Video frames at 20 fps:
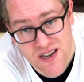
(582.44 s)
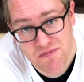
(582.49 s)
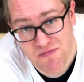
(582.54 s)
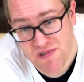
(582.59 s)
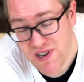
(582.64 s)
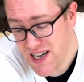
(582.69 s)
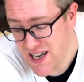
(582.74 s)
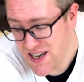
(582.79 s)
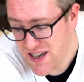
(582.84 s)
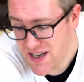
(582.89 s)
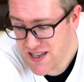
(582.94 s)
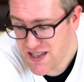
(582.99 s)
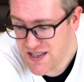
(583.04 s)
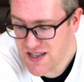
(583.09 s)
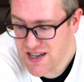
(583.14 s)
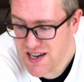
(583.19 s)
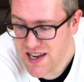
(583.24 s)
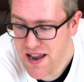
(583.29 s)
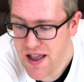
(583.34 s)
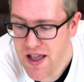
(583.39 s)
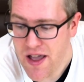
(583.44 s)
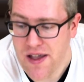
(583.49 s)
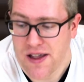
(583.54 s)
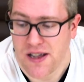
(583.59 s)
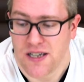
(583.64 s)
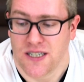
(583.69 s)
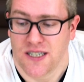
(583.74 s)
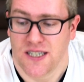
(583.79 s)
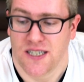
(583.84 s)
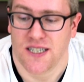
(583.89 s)
up really nicely.
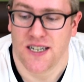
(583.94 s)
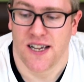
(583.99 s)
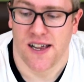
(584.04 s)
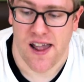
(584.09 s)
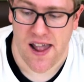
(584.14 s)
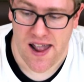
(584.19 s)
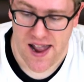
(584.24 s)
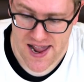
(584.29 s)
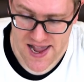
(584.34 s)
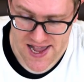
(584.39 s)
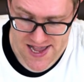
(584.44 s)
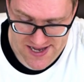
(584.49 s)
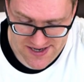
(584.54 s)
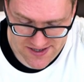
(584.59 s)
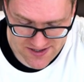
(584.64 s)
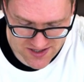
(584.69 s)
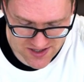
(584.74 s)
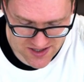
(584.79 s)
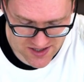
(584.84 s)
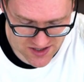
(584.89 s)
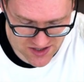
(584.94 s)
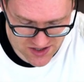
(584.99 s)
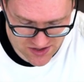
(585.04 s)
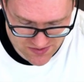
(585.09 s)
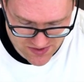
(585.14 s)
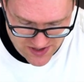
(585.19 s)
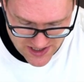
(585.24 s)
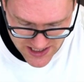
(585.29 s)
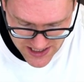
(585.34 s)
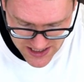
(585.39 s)
And you
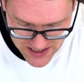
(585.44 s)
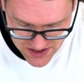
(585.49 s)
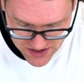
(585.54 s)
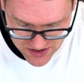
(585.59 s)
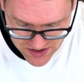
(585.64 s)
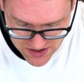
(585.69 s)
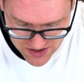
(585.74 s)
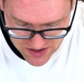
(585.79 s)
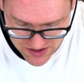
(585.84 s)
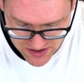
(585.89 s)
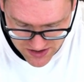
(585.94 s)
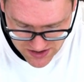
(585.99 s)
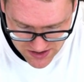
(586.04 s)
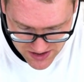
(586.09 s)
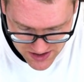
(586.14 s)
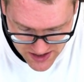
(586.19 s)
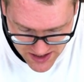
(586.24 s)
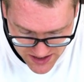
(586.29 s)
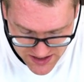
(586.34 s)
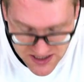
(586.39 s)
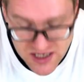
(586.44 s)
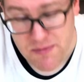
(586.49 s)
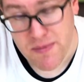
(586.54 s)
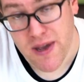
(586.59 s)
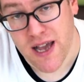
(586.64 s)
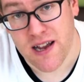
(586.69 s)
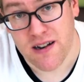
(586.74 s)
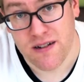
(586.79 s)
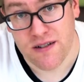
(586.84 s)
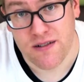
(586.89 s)
will need your cutting
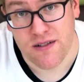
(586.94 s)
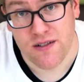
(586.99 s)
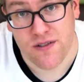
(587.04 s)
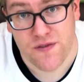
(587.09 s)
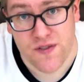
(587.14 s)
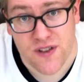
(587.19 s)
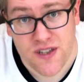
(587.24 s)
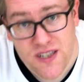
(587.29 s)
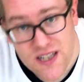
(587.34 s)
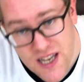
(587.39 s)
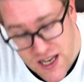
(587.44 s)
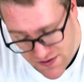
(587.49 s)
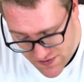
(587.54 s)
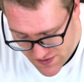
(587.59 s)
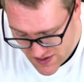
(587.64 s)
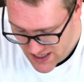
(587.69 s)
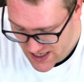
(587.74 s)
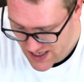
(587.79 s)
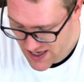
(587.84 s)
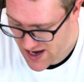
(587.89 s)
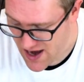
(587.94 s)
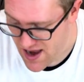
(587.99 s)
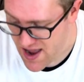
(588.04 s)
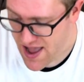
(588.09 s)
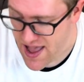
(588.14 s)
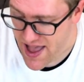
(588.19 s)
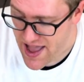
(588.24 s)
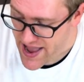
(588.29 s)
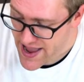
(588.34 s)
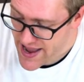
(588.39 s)
mat for safety.
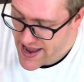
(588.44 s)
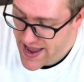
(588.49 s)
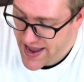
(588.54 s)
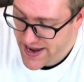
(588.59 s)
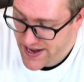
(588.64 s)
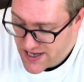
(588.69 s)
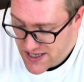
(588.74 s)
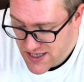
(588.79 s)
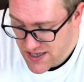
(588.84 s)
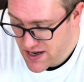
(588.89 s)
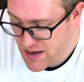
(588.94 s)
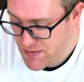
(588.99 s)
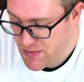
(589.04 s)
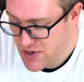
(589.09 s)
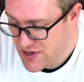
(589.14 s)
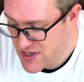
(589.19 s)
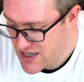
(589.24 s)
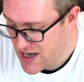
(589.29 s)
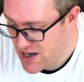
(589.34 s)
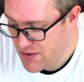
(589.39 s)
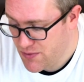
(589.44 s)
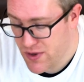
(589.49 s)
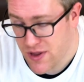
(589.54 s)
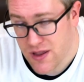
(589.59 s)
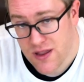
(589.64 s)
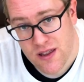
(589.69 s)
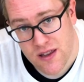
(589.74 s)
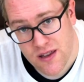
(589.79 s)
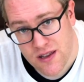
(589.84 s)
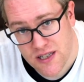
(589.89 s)
Anytime you're dealing
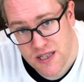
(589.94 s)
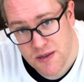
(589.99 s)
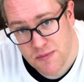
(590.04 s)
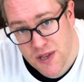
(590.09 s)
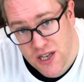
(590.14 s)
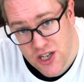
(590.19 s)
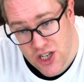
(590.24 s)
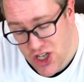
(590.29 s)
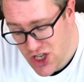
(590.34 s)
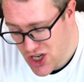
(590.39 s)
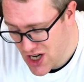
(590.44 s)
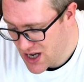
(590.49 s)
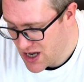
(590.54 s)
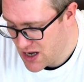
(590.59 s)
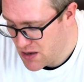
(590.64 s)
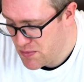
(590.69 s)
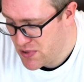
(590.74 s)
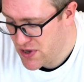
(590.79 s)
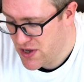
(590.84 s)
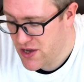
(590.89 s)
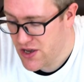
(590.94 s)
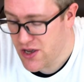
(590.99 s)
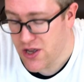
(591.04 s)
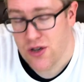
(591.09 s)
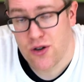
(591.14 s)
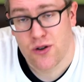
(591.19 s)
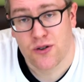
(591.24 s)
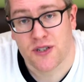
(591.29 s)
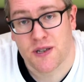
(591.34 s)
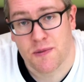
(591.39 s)
with something sharp
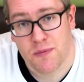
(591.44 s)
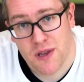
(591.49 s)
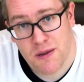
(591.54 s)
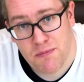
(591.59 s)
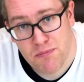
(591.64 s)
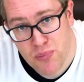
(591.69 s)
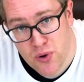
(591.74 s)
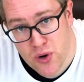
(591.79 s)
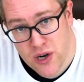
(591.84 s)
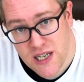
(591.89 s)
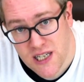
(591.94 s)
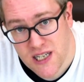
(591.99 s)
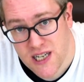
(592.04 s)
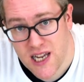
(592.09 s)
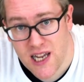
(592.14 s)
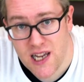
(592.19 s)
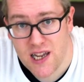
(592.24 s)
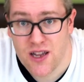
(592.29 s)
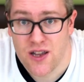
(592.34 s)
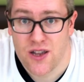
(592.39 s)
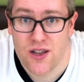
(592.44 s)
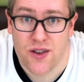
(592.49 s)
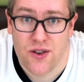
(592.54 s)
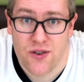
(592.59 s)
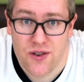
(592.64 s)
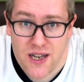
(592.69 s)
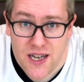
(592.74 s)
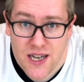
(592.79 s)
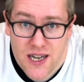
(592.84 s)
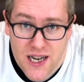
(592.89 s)
or something pointy,
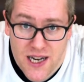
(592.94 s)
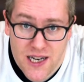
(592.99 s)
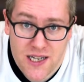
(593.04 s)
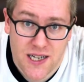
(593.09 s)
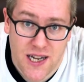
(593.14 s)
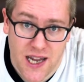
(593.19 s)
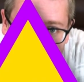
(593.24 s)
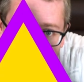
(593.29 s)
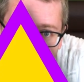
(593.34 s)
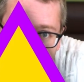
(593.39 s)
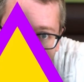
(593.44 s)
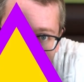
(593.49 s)
you need to have